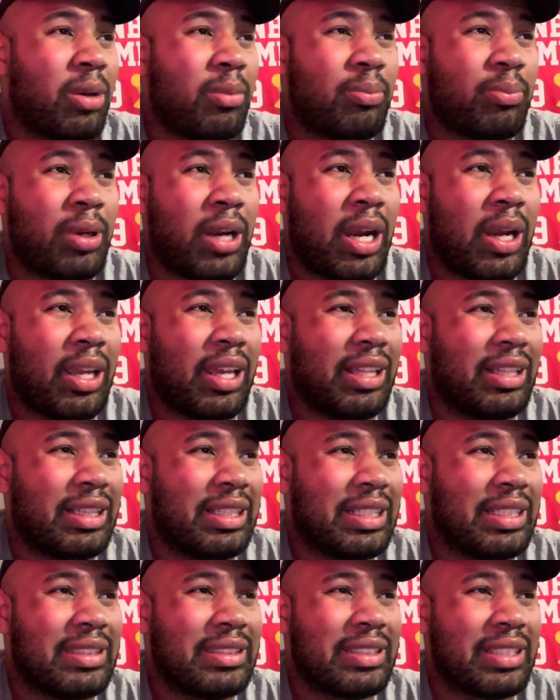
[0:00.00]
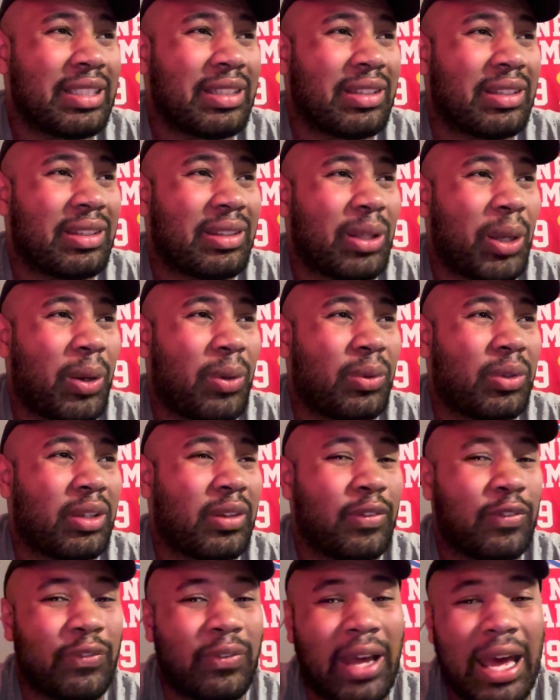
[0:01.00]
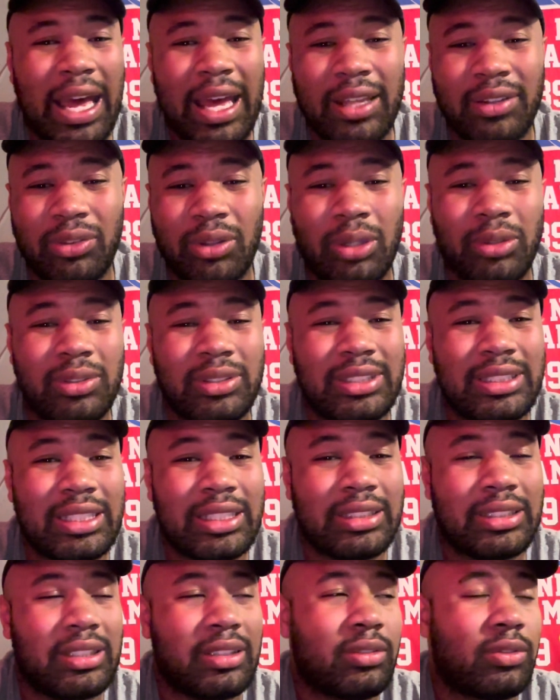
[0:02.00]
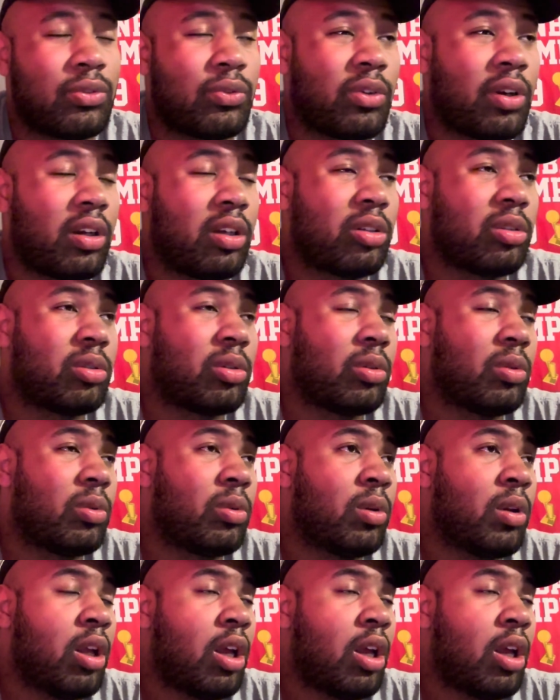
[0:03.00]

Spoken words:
Probably at least a 35, 36 inch vertical.